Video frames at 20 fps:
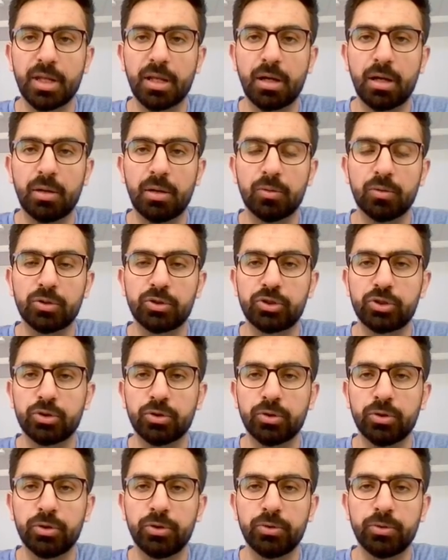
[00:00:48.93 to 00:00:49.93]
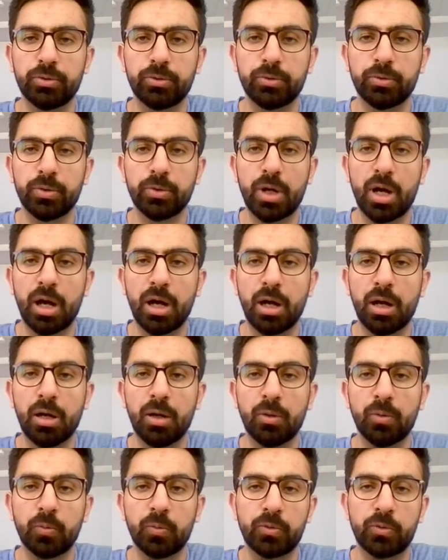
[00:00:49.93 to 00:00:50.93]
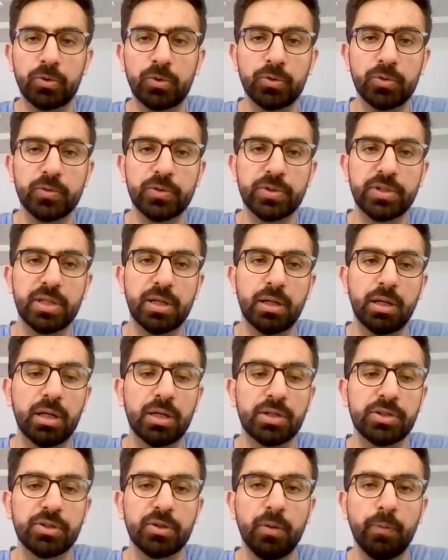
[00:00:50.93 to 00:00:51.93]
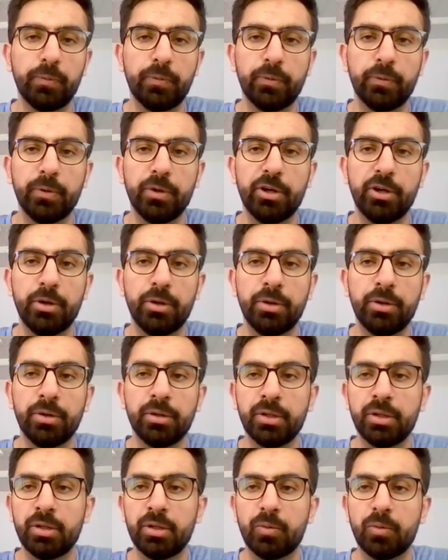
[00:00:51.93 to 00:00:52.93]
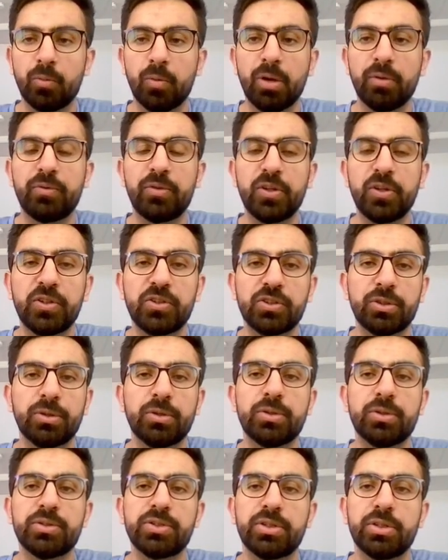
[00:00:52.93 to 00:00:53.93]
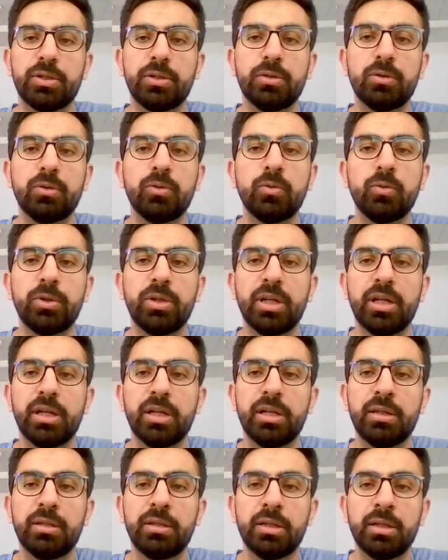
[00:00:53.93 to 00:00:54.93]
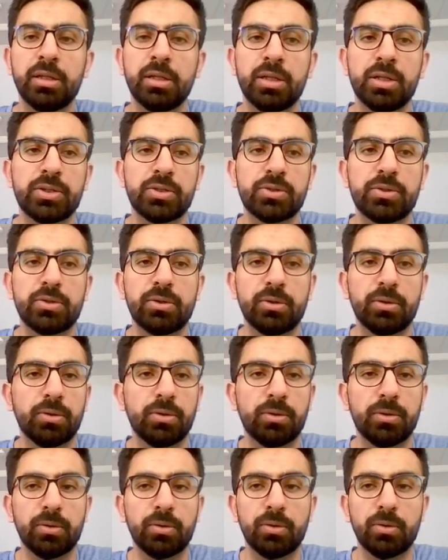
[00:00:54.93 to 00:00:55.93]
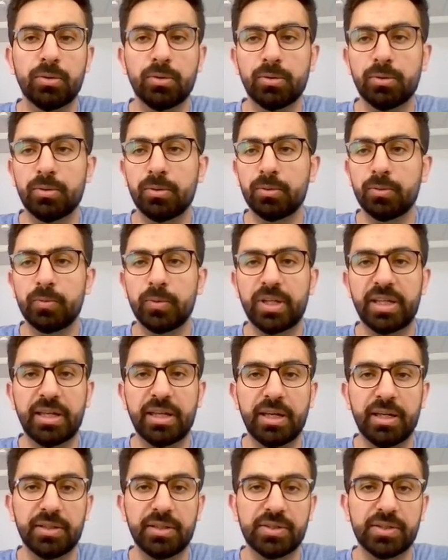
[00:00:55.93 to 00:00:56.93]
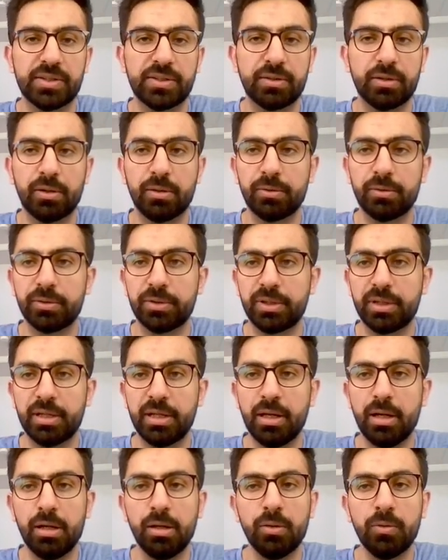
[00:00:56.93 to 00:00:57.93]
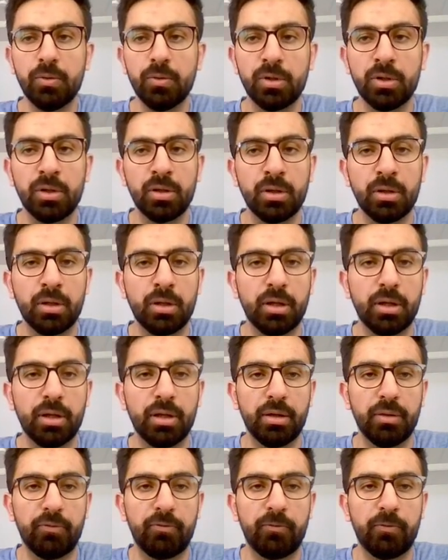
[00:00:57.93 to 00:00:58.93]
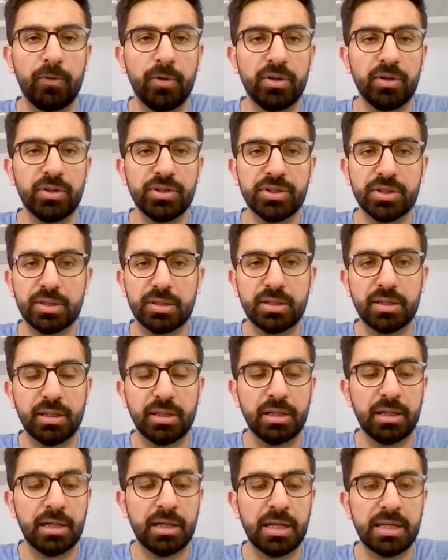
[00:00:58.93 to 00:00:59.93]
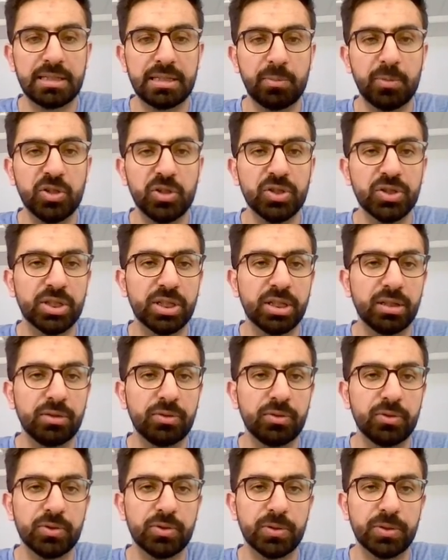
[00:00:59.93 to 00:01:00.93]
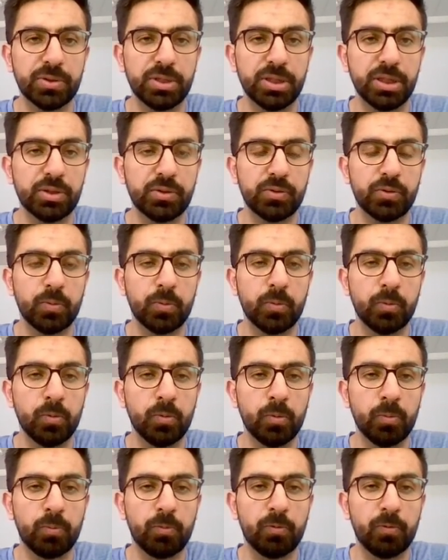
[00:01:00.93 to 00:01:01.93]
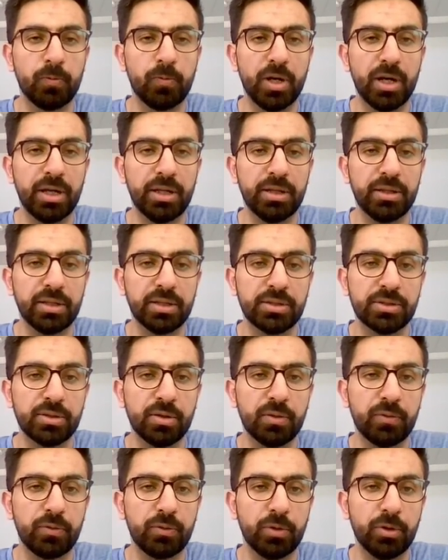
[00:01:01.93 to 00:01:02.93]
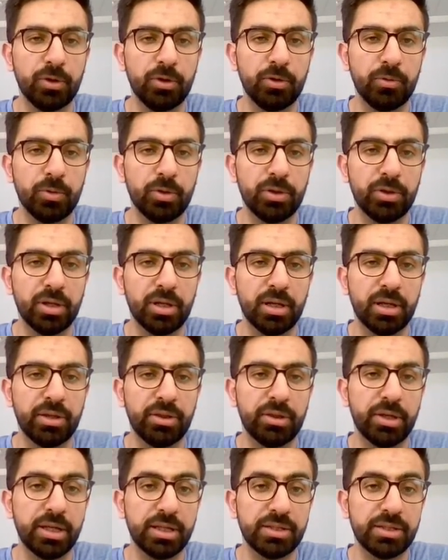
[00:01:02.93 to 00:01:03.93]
I will show you how to use the software, what features included. So we can start now. First, as I mentioned, users need to provide the software with a thing